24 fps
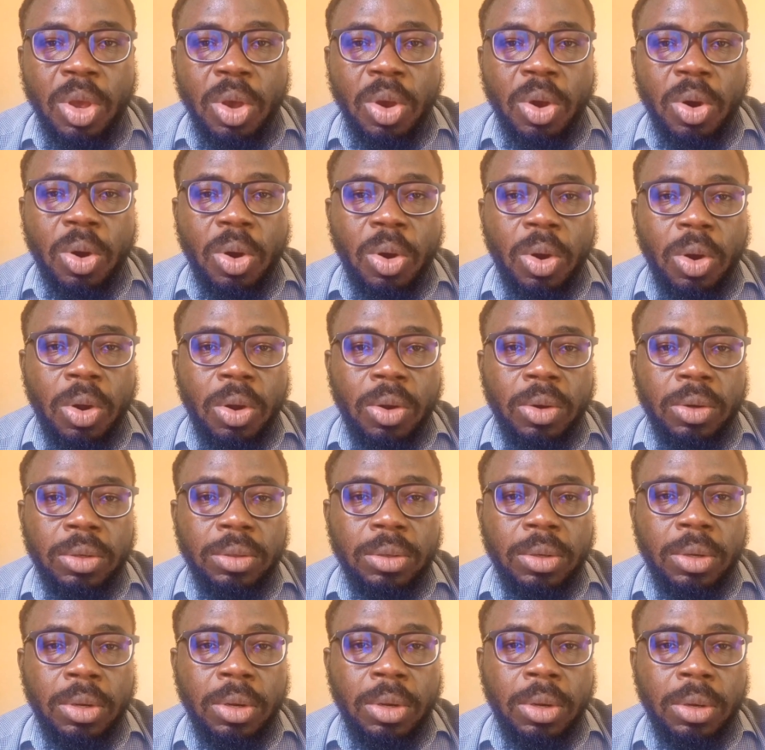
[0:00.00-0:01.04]

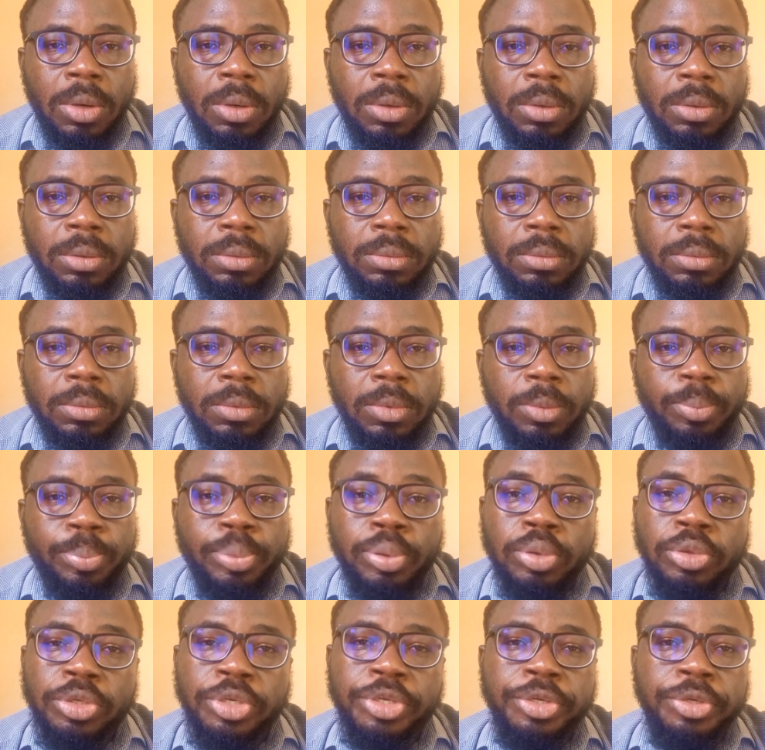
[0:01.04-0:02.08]
all
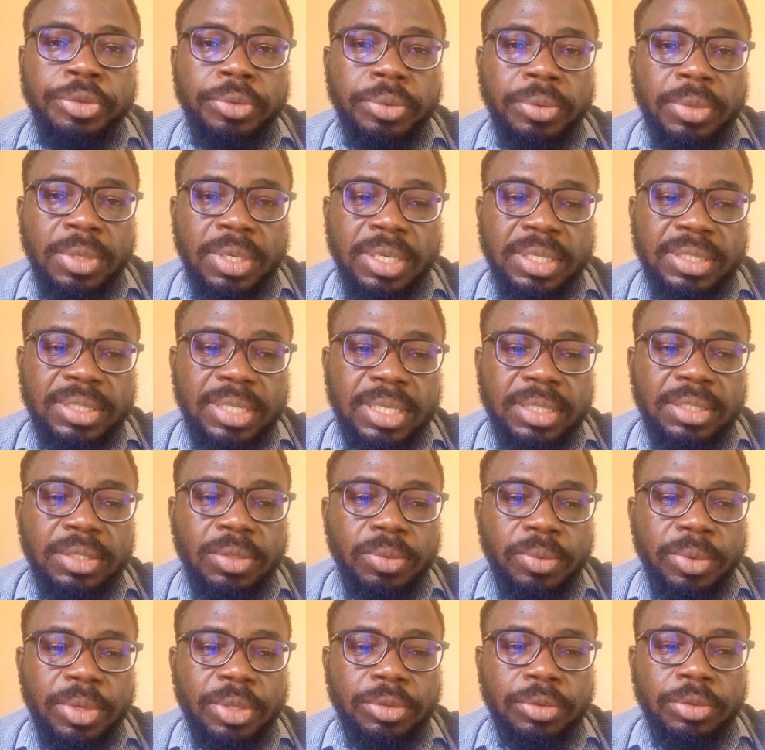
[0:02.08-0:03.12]
push you in a
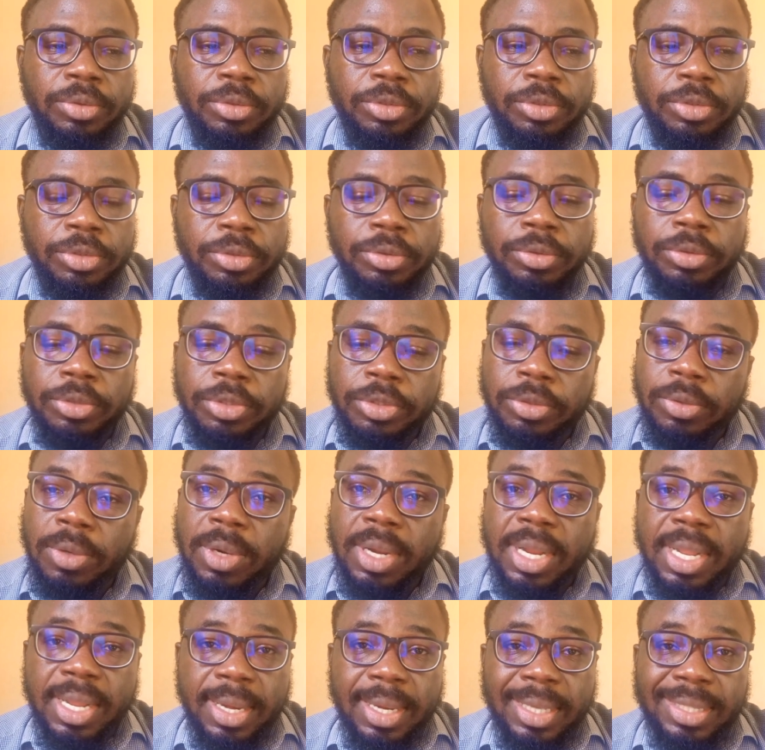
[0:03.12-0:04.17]
certain way to
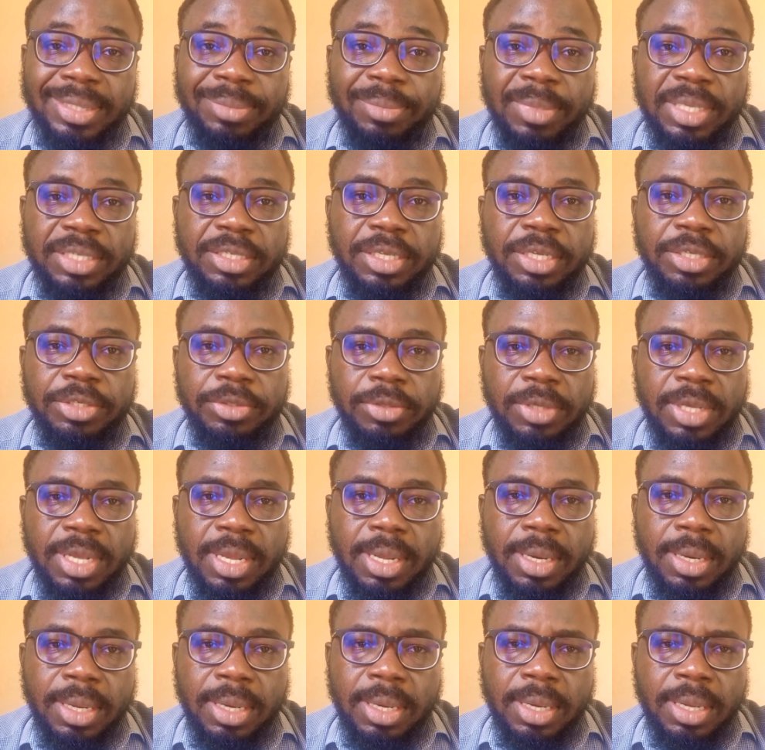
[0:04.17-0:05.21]
learn as much as you
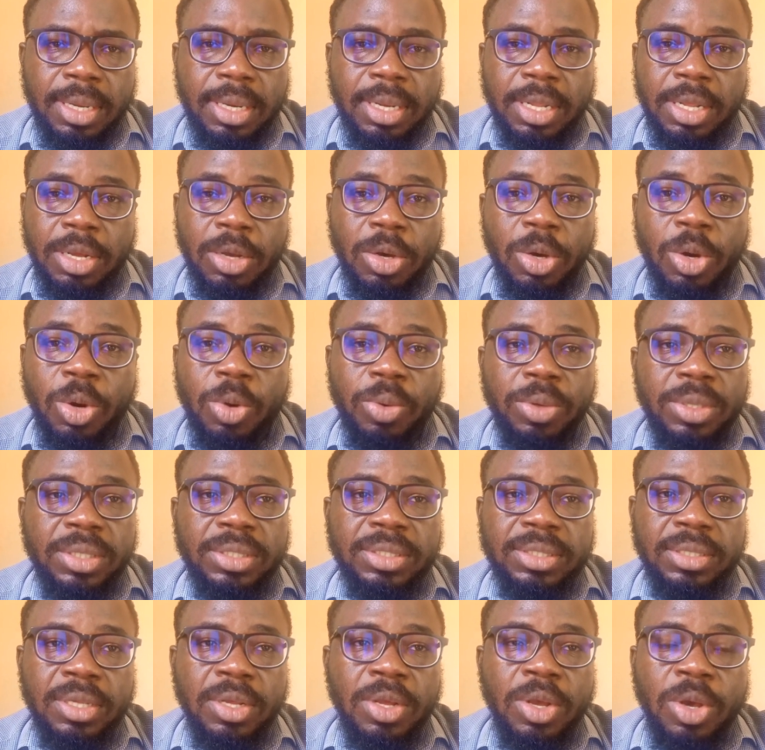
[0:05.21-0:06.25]
can. And then they're
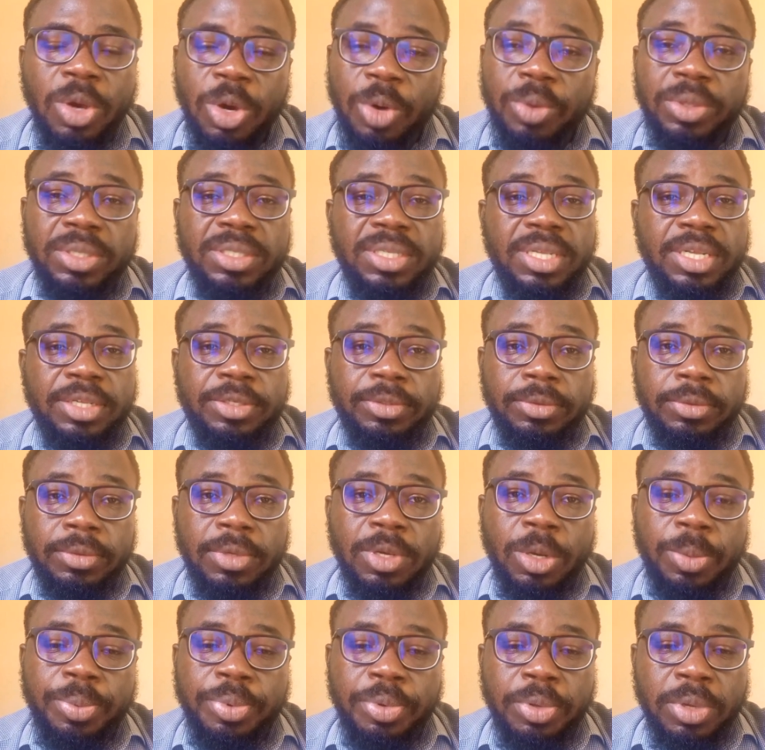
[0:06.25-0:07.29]
always there to
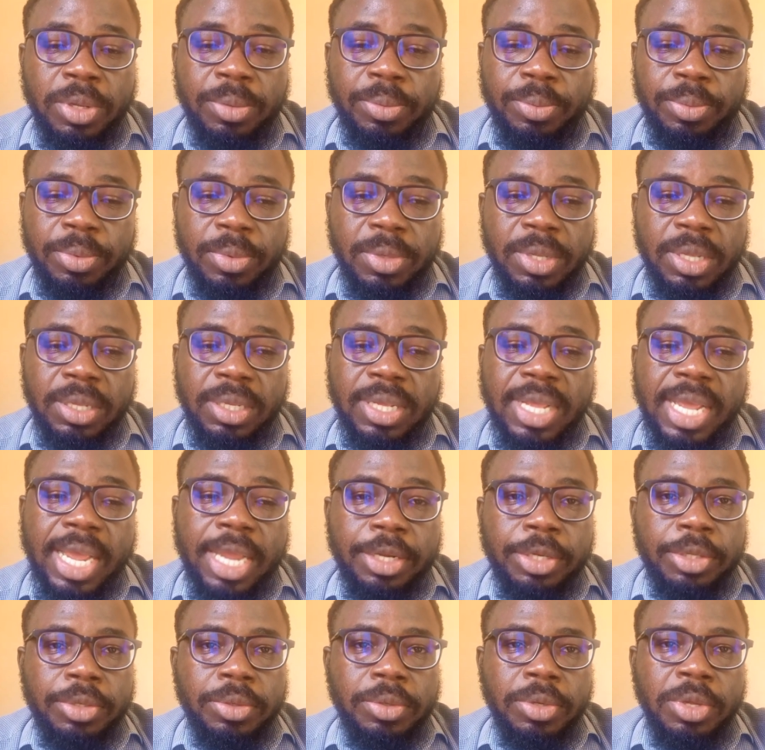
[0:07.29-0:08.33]
help you and
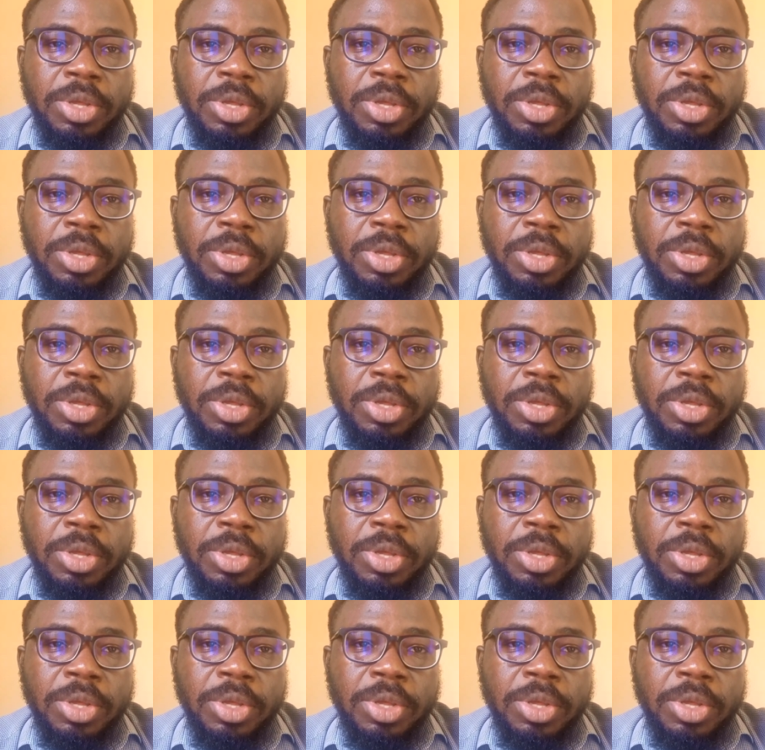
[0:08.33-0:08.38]
guide you.